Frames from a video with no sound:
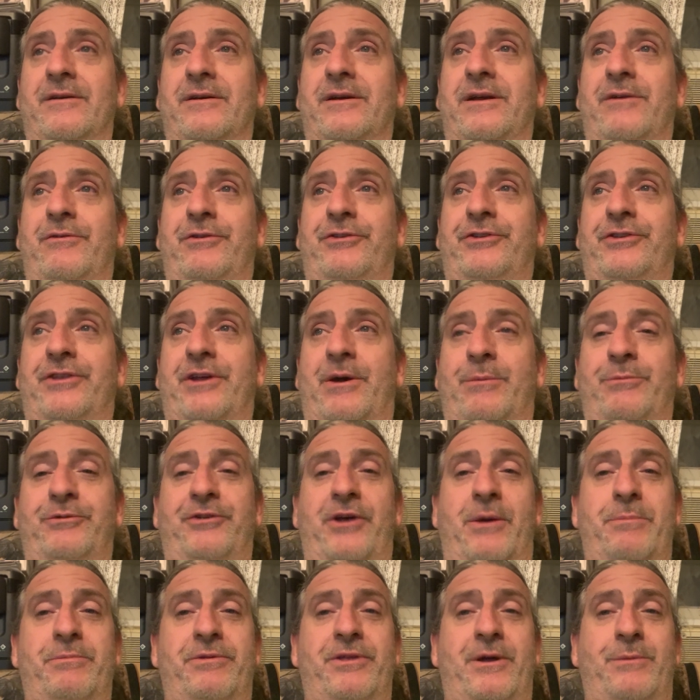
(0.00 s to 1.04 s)
Give us thumbs
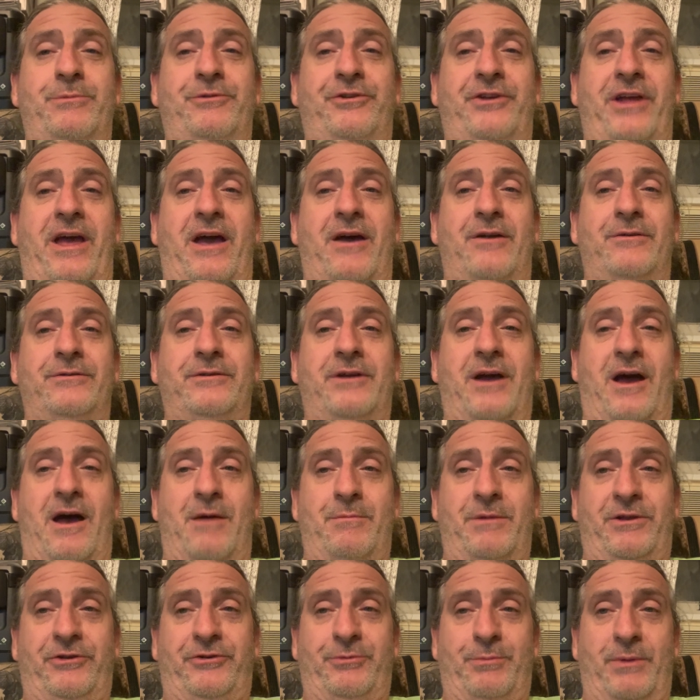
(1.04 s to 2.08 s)
up, thumbs down,
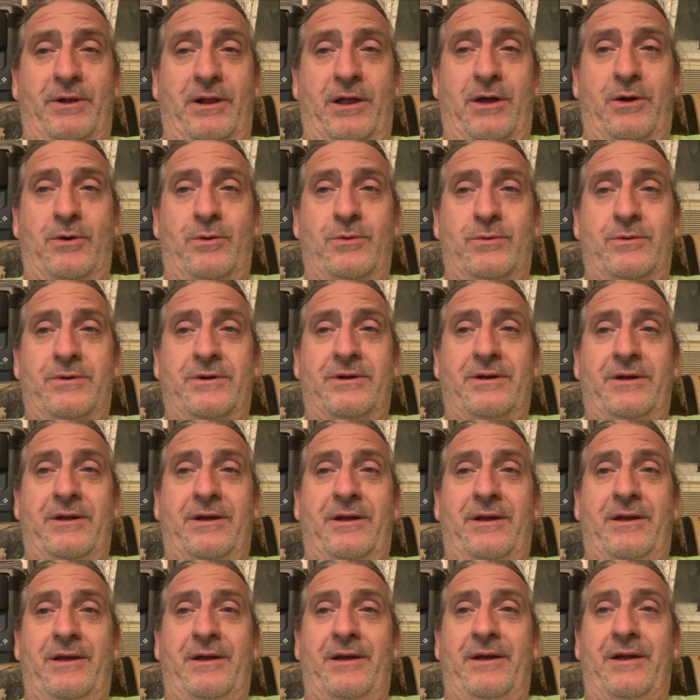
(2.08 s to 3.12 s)
comments below.
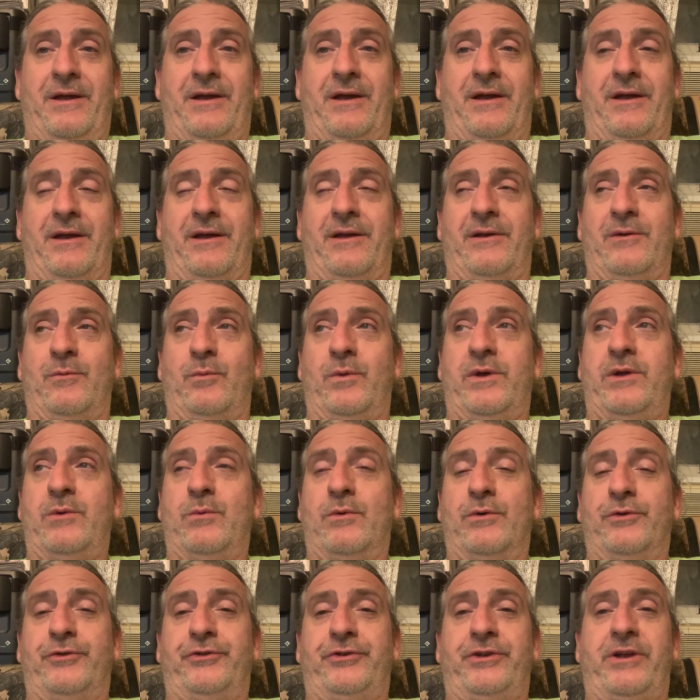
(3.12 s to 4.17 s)
And we
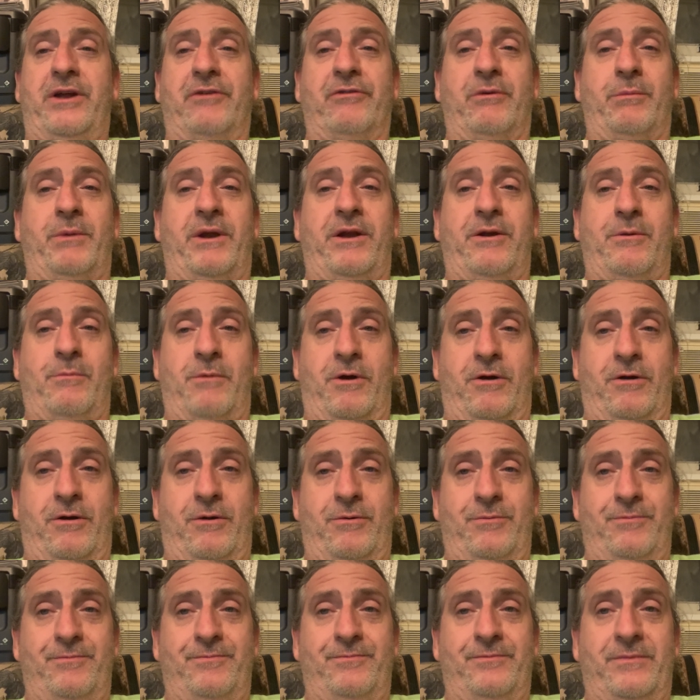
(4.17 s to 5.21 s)
will see everybody
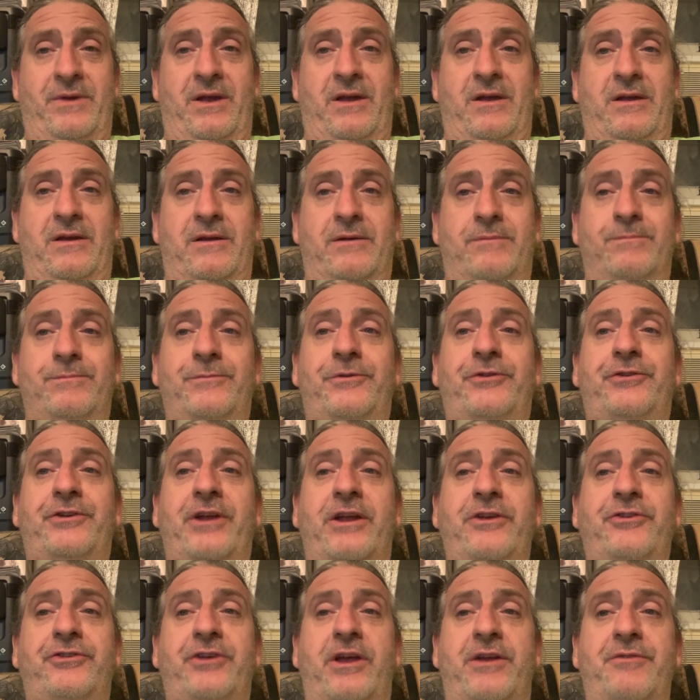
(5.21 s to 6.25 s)
tomorrow.
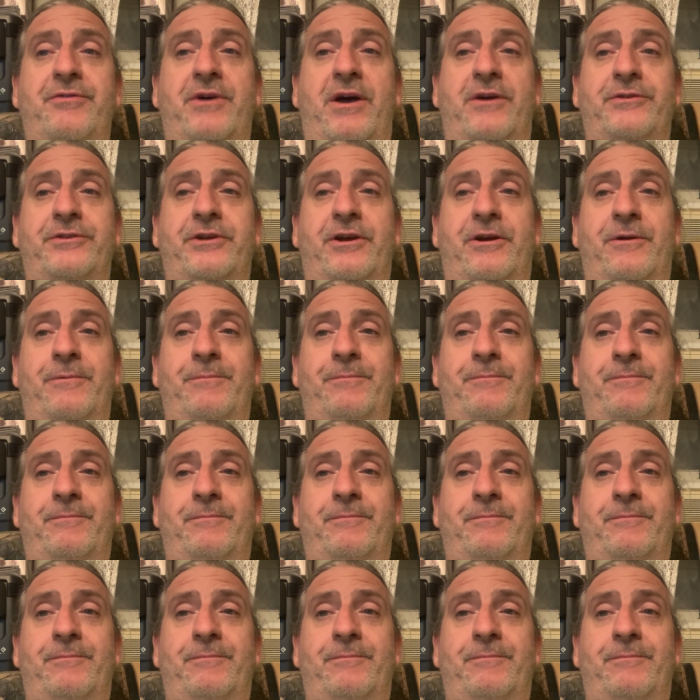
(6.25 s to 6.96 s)
Stay safe out there.